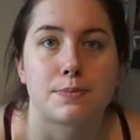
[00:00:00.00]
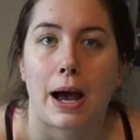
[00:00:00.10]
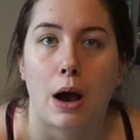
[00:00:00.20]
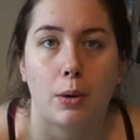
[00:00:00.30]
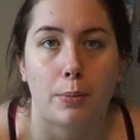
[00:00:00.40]

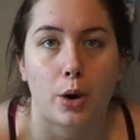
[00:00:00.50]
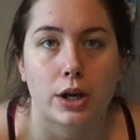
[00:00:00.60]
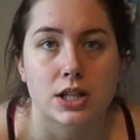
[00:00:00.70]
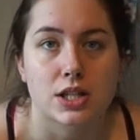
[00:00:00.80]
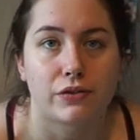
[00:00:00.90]

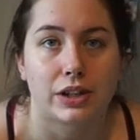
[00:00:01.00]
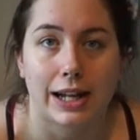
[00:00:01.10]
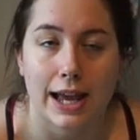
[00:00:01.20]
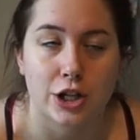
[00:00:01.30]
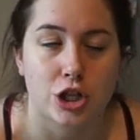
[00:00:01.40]
PowerPoints for the
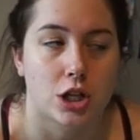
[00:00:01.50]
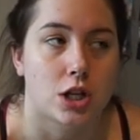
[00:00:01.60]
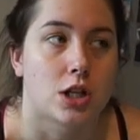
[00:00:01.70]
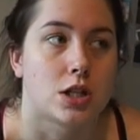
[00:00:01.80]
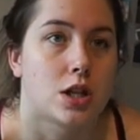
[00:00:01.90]

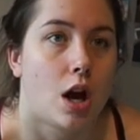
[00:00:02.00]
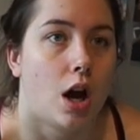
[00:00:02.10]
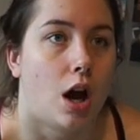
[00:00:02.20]
lectures,